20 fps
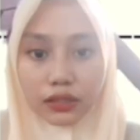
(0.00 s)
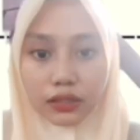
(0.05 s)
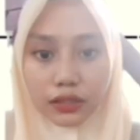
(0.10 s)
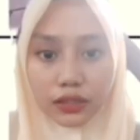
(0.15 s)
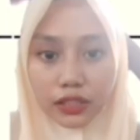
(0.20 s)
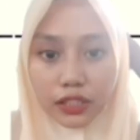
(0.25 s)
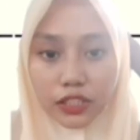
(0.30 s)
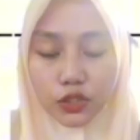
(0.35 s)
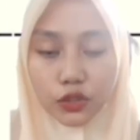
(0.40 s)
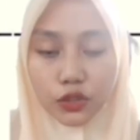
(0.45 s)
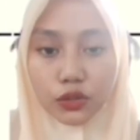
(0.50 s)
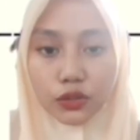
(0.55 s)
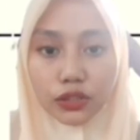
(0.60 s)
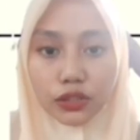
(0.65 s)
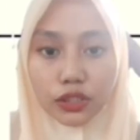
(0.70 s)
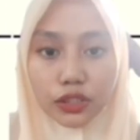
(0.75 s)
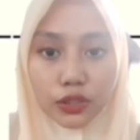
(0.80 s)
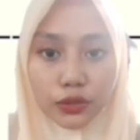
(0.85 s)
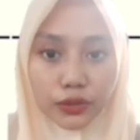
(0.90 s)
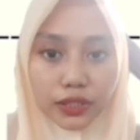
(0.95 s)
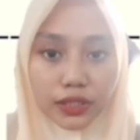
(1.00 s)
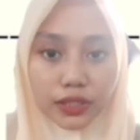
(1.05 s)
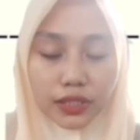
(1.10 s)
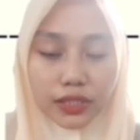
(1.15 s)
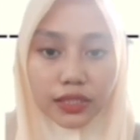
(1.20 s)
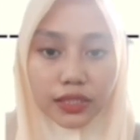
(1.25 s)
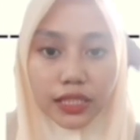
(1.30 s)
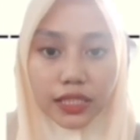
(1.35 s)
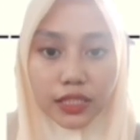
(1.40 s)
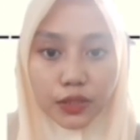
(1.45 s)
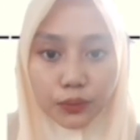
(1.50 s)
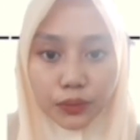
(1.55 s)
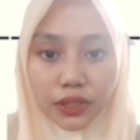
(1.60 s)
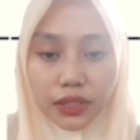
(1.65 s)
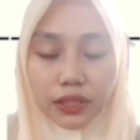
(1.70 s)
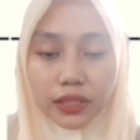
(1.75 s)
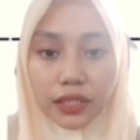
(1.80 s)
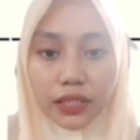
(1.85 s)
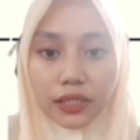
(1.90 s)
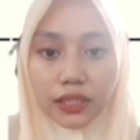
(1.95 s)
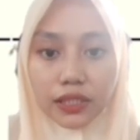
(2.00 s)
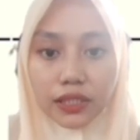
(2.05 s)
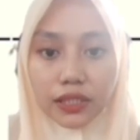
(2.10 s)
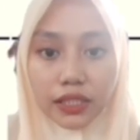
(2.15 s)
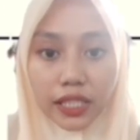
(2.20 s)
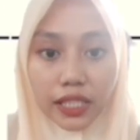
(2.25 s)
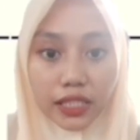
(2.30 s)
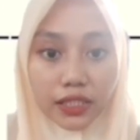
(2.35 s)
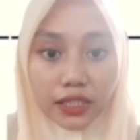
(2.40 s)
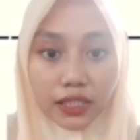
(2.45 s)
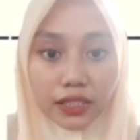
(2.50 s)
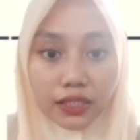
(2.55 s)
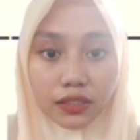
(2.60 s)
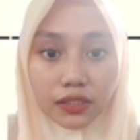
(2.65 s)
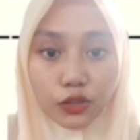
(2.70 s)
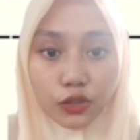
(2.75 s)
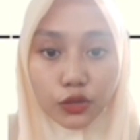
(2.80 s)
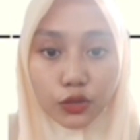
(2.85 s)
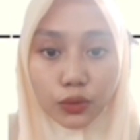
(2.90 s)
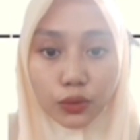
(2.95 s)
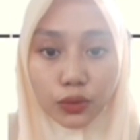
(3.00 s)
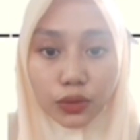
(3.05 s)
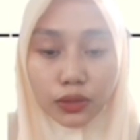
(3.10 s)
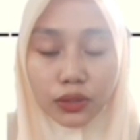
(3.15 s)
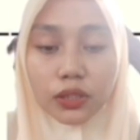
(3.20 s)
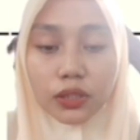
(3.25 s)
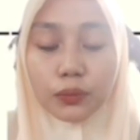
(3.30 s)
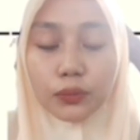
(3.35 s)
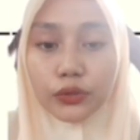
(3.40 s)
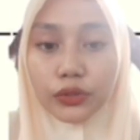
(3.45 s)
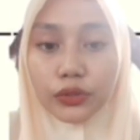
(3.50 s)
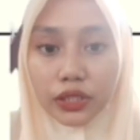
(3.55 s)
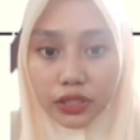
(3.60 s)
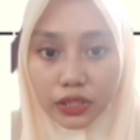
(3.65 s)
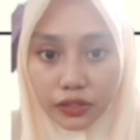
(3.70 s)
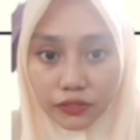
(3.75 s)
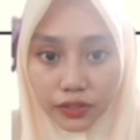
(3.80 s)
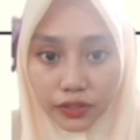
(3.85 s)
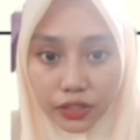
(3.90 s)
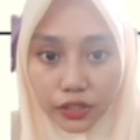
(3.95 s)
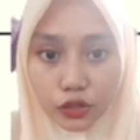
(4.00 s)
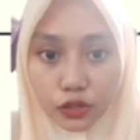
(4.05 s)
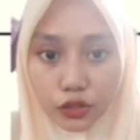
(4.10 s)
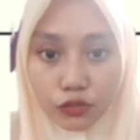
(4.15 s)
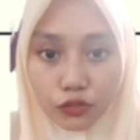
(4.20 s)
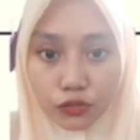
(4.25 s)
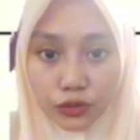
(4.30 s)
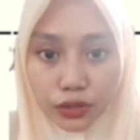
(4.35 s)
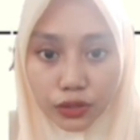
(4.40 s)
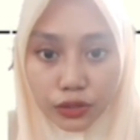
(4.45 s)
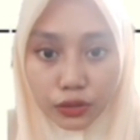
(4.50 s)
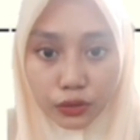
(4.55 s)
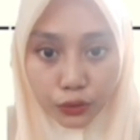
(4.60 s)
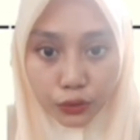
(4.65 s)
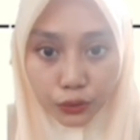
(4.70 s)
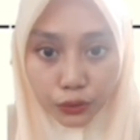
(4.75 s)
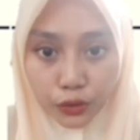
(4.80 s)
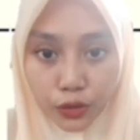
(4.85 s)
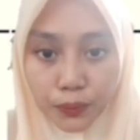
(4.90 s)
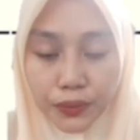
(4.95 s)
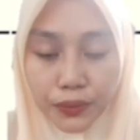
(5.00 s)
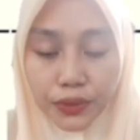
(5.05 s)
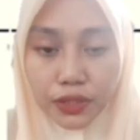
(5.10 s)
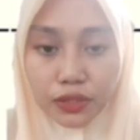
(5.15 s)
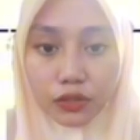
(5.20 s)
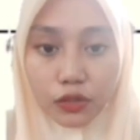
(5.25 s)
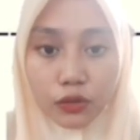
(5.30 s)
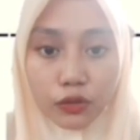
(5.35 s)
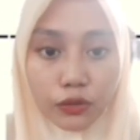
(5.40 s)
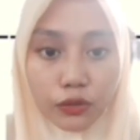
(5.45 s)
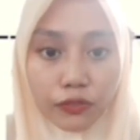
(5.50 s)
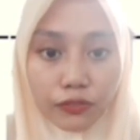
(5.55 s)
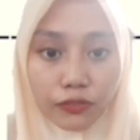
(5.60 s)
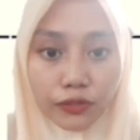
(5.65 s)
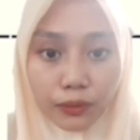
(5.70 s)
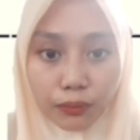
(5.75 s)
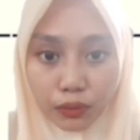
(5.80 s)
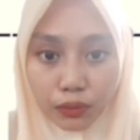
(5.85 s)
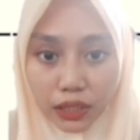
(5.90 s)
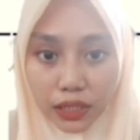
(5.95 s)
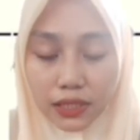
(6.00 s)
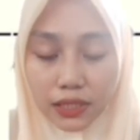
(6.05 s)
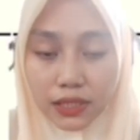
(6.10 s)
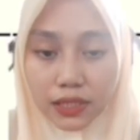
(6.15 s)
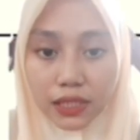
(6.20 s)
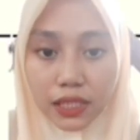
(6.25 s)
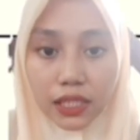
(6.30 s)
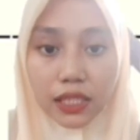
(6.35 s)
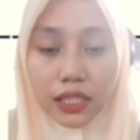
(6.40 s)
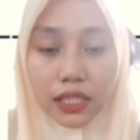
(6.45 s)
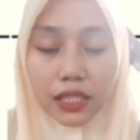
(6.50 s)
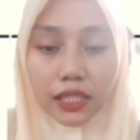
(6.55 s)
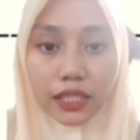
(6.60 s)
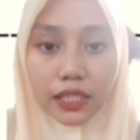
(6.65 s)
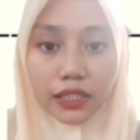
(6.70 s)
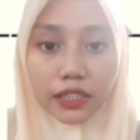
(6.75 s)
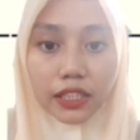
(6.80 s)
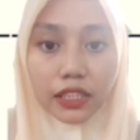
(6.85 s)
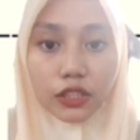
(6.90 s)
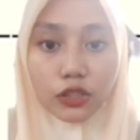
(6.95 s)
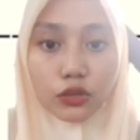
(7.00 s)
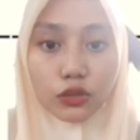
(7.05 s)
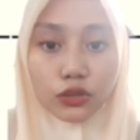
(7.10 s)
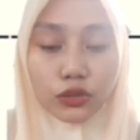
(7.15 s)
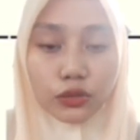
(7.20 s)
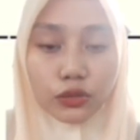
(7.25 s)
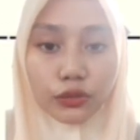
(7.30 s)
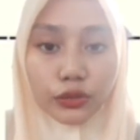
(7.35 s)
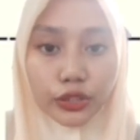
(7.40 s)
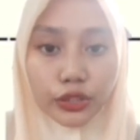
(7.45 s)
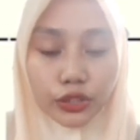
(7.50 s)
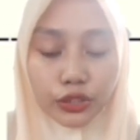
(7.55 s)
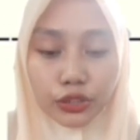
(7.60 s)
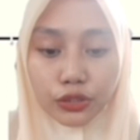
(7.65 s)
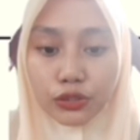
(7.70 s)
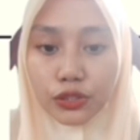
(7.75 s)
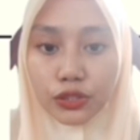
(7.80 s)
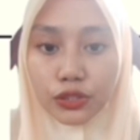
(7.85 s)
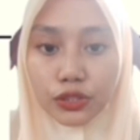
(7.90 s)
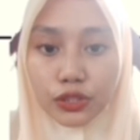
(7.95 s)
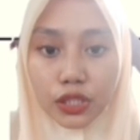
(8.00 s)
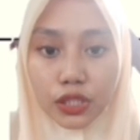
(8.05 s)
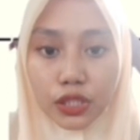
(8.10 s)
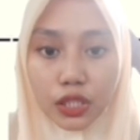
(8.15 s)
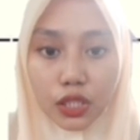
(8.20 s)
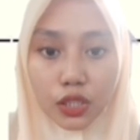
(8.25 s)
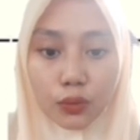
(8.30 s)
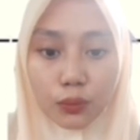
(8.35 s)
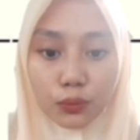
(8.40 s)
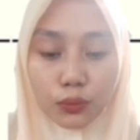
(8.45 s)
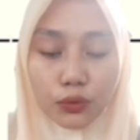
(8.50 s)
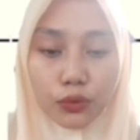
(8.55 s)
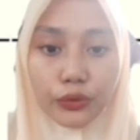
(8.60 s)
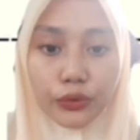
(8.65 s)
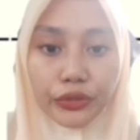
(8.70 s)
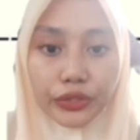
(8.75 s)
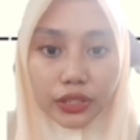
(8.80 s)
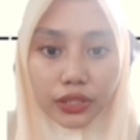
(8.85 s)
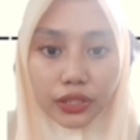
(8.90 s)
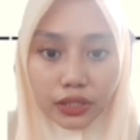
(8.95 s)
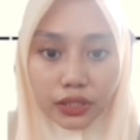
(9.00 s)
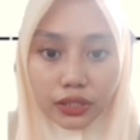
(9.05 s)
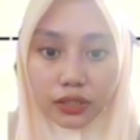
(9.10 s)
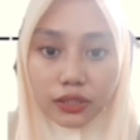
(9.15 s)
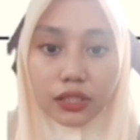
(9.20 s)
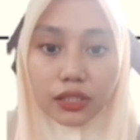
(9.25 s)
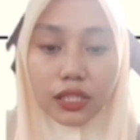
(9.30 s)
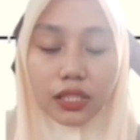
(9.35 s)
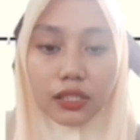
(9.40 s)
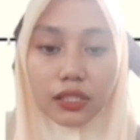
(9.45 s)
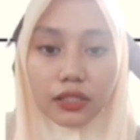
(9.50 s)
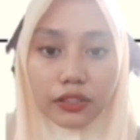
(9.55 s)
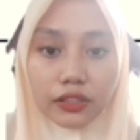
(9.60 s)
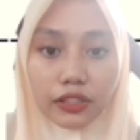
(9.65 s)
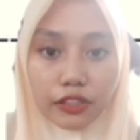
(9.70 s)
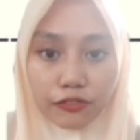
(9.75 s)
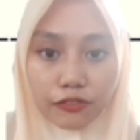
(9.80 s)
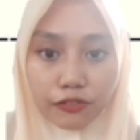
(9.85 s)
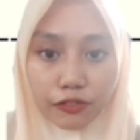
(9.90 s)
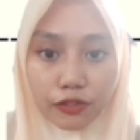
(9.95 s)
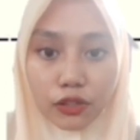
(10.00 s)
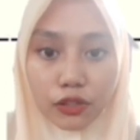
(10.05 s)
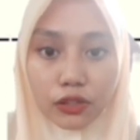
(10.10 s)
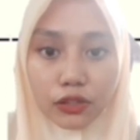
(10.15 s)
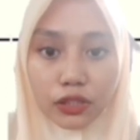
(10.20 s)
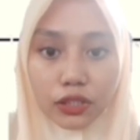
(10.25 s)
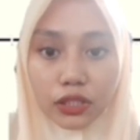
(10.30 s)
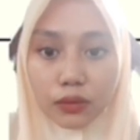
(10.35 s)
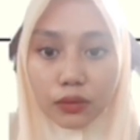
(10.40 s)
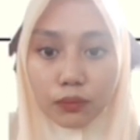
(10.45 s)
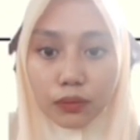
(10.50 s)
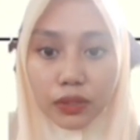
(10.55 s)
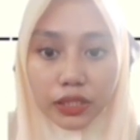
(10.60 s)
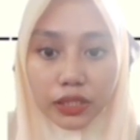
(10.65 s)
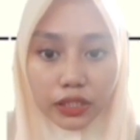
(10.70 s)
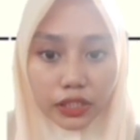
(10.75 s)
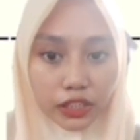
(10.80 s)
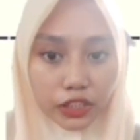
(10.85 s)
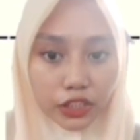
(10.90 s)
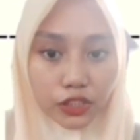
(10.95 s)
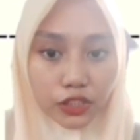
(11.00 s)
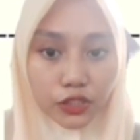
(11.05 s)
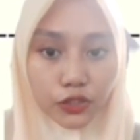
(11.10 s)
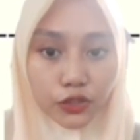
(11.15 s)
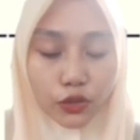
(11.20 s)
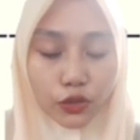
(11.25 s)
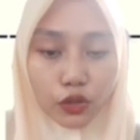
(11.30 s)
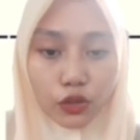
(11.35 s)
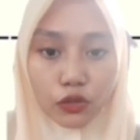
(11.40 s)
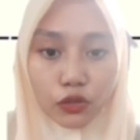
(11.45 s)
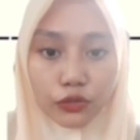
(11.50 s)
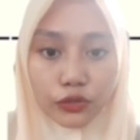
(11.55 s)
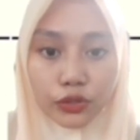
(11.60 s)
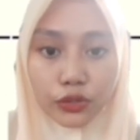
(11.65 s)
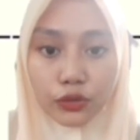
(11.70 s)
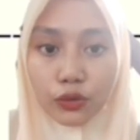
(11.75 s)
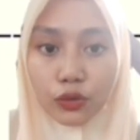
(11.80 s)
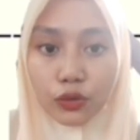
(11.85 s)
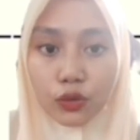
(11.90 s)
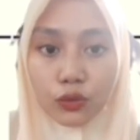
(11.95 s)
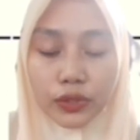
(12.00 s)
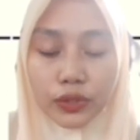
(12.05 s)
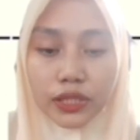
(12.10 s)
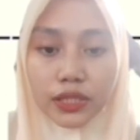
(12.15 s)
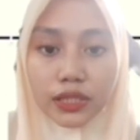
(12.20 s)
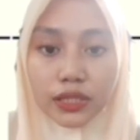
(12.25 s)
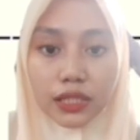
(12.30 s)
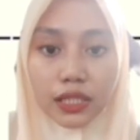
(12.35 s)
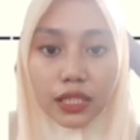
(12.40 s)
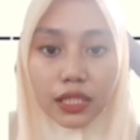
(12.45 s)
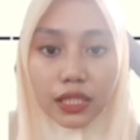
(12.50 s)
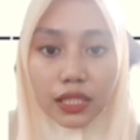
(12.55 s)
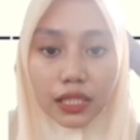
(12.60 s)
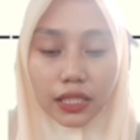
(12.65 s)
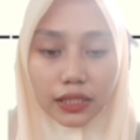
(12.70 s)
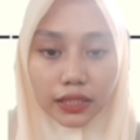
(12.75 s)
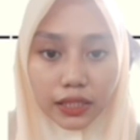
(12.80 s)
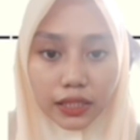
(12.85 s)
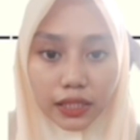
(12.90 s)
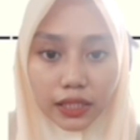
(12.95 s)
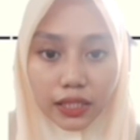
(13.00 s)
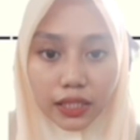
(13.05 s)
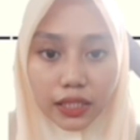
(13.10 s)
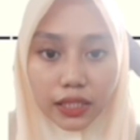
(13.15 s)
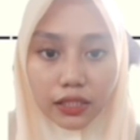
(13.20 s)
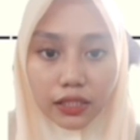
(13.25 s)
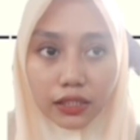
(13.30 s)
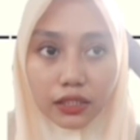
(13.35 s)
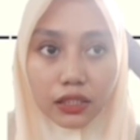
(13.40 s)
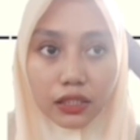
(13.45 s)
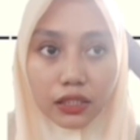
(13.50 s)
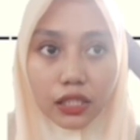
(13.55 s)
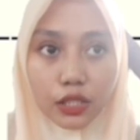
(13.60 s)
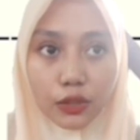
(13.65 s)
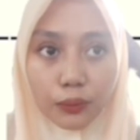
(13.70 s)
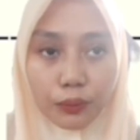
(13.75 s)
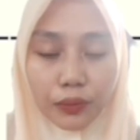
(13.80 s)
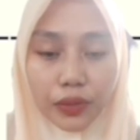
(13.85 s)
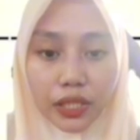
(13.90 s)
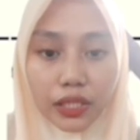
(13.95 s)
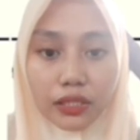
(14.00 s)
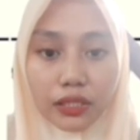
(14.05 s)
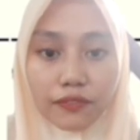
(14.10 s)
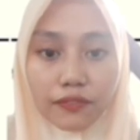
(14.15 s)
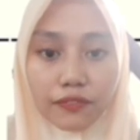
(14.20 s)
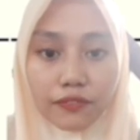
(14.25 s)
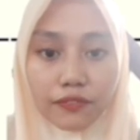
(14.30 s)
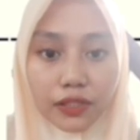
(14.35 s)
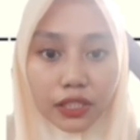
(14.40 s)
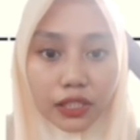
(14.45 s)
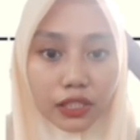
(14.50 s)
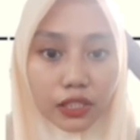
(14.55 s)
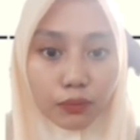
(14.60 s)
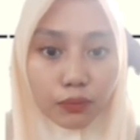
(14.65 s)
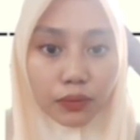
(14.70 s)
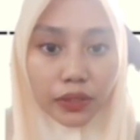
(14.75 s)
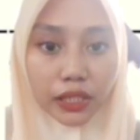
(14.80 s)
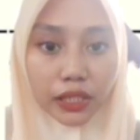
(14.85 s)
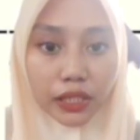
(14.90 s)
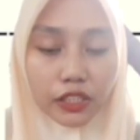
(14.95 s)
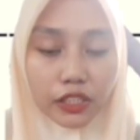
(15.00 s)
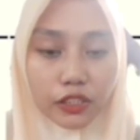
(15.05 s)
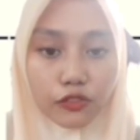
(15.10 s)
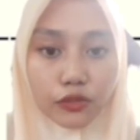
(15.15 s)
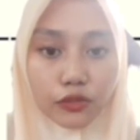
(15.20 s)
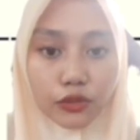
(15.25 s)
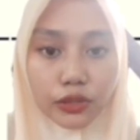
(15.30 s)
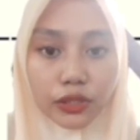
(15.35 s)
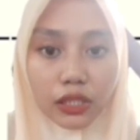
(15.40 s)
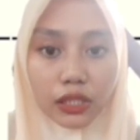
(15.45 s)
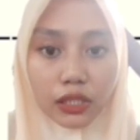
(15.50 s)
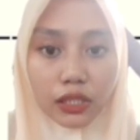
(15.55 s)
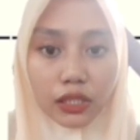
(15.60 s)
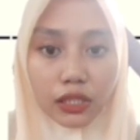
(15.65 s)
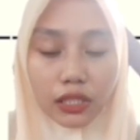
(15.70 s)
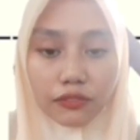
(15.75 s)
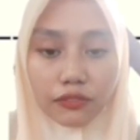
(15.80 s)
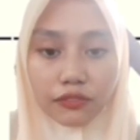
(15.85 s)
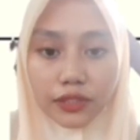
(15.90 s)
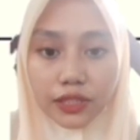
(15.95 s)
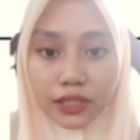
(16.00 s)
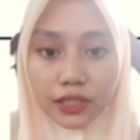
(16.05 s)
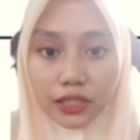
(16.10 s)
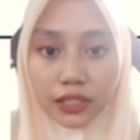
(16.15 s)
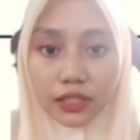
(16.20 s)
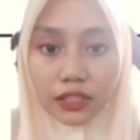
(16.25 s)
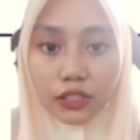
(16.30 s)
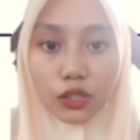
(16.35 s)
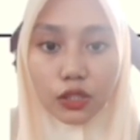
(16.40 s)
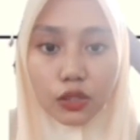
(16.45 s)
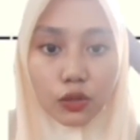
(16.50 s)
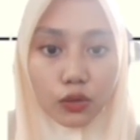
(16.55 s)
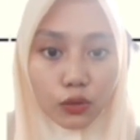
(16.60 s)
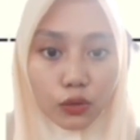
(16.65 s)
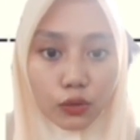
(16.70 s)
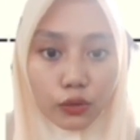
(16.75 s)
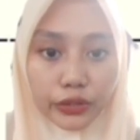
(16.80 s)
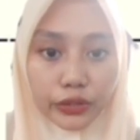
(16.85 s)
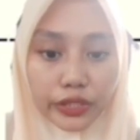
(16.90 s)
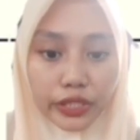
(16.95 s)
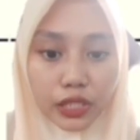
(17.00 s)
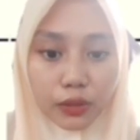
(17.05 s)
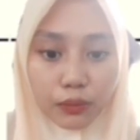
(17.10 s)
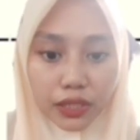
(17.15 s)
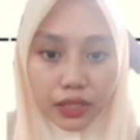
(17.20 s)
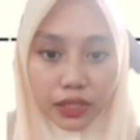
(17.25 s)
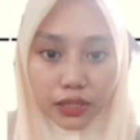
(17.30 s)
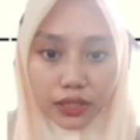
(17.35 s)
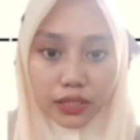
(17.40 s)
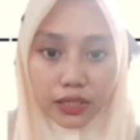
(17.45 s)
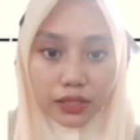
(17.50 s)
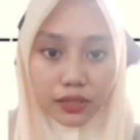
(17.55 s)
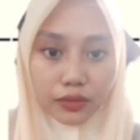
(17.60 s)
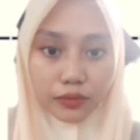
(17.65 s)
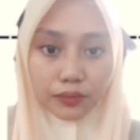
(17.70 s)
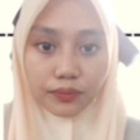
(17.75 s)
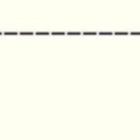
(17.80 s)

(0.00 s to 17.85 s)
This continuous assessment can enhance the productivity of the crops of the plants and can also reduce poor yield. Therefore, the plantations or the growers can make further planning for their harvesting or their marketing.